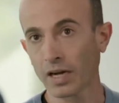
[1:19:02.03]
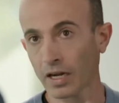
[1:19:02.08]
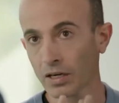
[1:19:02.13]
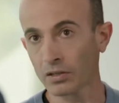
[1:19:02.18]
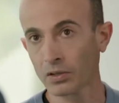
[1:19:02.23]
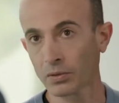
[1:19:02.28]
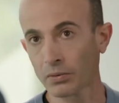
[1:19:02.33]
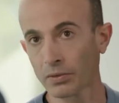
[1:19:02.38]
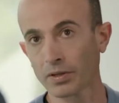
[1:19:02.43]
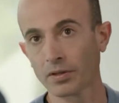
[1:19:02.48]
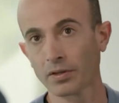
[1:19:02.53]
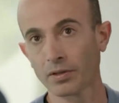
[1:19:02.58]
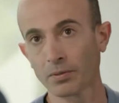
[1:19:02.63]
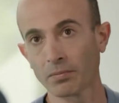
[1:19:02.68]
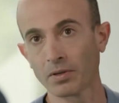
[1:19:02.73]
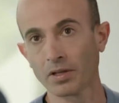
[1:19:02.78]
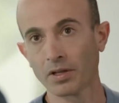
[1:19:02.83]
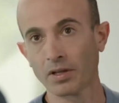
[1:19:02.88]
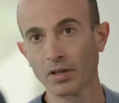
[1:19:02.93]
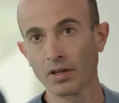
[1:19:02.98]

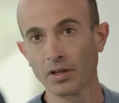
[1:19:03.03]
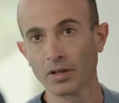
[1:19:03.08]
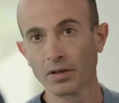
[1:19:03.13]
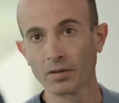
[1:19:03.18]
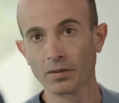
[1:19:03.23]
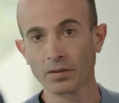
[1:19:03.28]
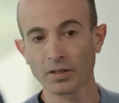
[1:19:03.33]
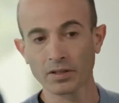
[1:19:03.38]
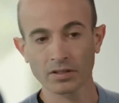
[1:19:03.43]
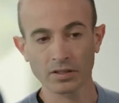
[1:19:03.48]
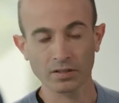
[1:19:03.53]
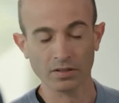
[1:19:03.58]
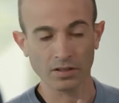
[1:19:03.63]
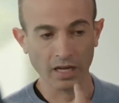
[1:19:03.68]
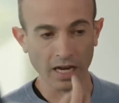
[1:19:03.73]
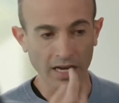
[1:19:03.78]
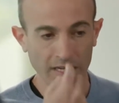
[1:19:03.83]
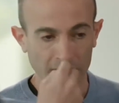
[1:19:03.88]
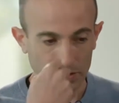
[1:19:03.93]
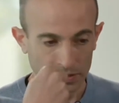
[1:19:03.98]
algorithm that
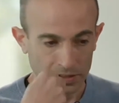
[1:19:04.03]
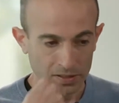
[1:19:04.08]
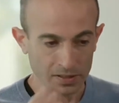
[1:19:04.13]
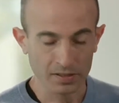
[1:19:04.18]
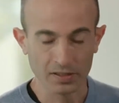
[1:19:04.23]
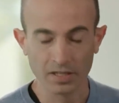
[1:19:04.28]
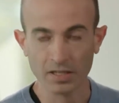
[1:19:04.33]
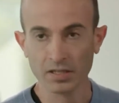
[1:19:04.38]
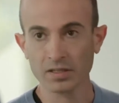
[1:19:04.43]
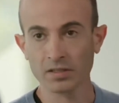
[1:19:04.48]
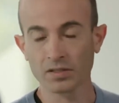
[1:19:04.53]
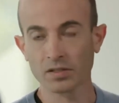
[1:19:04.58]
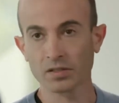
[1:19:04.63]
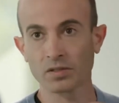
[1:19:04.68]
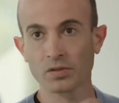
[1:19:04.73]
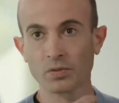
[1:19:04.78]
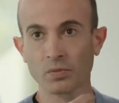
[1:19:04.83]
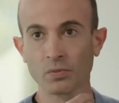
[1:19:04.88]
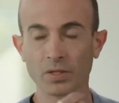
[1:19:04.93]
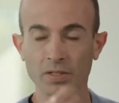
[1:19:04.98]

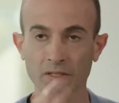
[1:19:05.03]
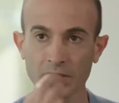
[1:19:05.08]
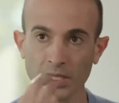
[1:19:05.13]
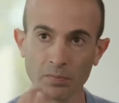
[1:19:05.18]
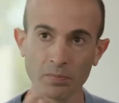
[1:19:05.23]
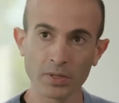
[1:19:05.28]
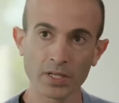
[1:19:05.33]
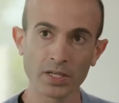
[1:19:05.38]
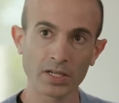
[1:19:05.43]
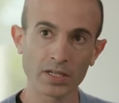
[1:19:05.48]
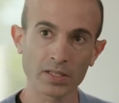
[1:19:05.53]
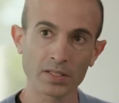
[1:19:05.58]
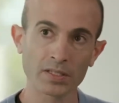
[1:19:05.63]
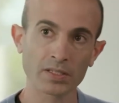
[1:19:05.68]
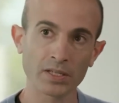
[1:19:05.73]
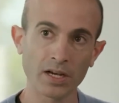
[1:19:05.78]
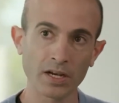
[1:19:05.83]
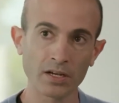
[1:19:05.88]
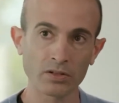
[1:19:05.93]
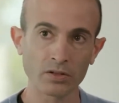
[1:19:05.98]
understands what's happening
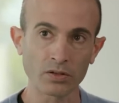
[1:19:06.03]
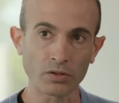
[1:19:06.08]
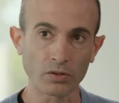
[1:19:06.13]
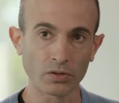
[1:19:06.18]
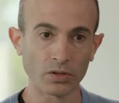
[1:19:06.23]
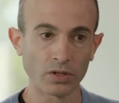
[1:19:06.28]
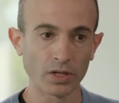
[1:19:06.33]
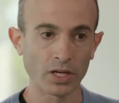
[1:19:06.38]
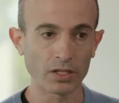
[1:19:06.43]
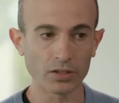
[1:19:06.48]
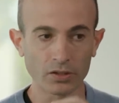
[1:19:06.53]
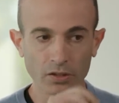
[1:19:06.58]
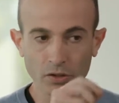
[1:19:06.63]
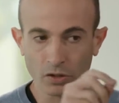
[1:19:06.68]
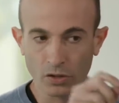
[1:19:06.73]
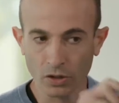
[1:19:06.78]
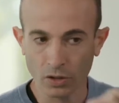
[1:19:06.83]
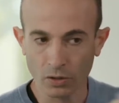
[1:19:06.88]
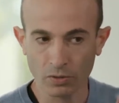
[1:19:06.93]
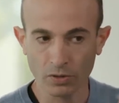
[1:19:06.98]
inside you and
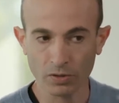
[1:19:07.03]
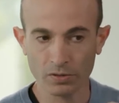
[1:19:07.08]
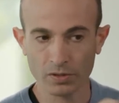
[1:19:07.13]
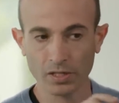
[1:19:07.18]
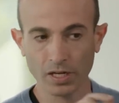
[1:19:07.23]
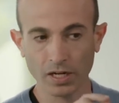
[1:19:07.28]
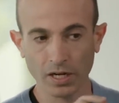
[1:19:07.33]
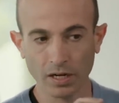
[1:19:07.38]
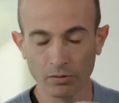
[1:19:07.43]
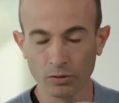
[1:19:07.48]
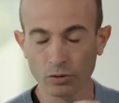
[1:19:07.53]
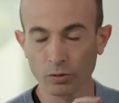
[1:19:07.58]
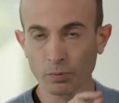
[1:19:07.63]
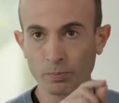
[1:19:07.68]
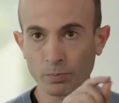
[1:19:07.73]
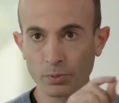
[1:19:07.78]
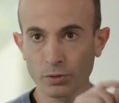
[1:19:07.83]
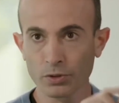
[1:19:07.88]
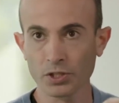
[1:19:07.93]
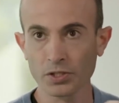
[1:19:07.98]
knows how to
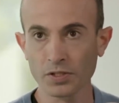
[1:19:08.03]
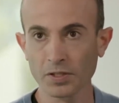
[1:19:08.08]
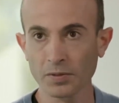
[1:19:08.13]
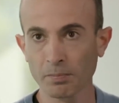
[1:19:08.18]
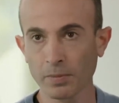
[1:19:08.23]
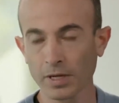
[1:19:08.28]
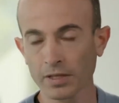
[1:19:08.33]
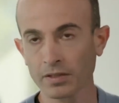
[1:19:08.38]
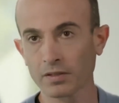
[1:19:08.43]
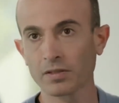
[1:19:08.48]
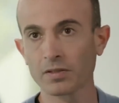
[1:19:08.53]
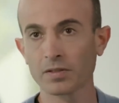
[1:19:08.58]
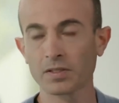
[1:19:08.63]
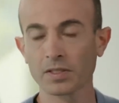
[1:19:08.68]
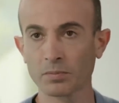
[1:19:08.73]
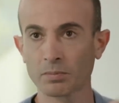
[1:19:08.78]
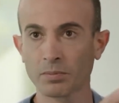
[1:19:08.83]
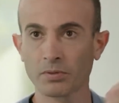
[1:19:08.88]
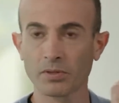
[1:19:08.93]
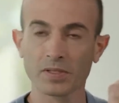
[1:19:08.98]
push the buttons
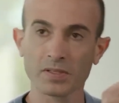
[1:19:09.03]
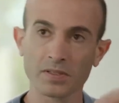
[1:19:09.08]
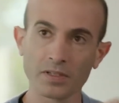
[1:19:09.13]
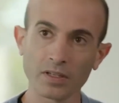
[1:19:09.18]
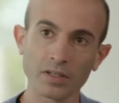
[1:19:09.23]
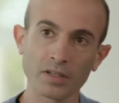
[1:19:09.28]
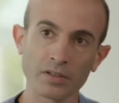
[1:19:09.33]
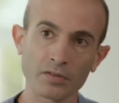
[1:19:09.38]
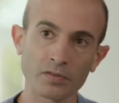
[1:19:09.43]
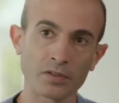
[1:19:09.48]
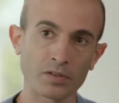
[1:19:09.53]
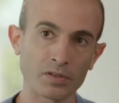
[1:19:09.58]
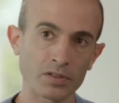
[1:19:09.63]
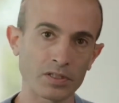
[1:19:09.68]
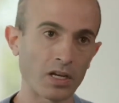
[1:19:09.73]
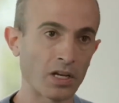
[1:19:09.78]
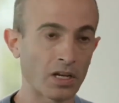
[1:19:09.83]
and press the levers